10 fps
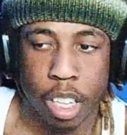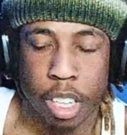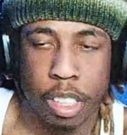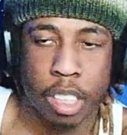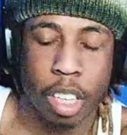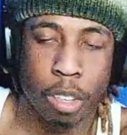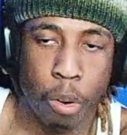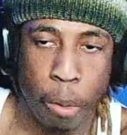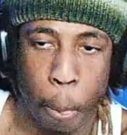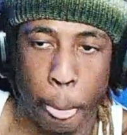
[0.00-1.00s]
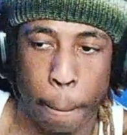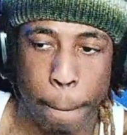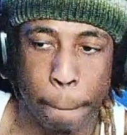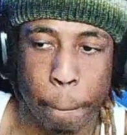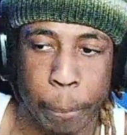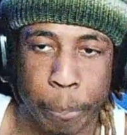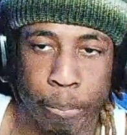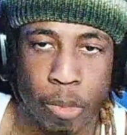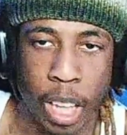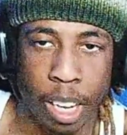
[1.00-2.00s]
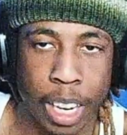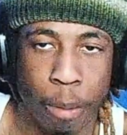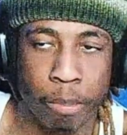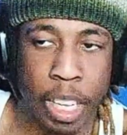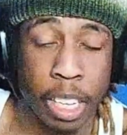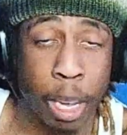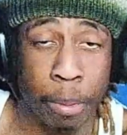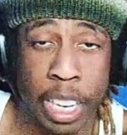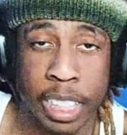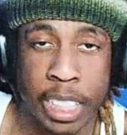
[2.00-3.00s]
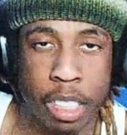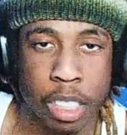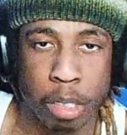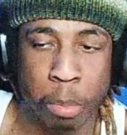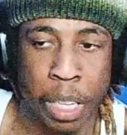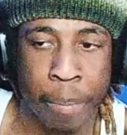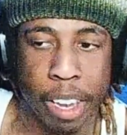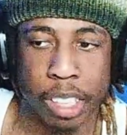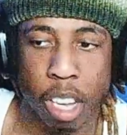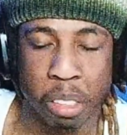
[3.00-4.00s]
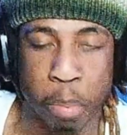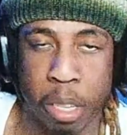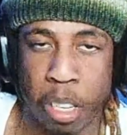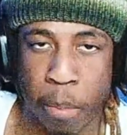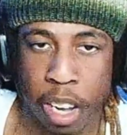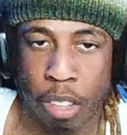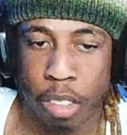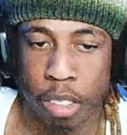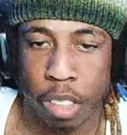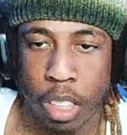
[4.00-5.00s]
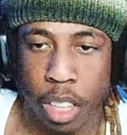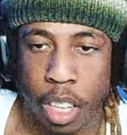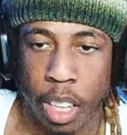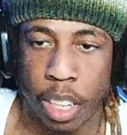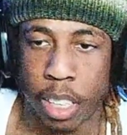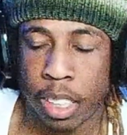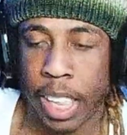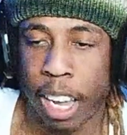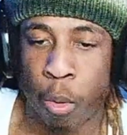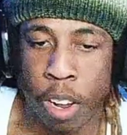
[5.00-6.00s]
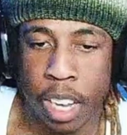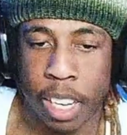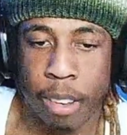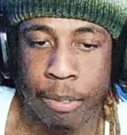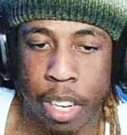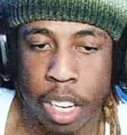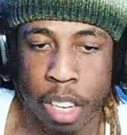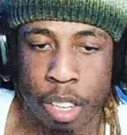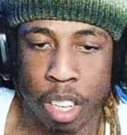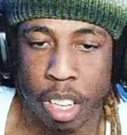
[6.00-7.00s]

So I get, I'm think, I'm guessing he just, you know, I'm saying, making songs and putting them out. Cause this is like a running gun video.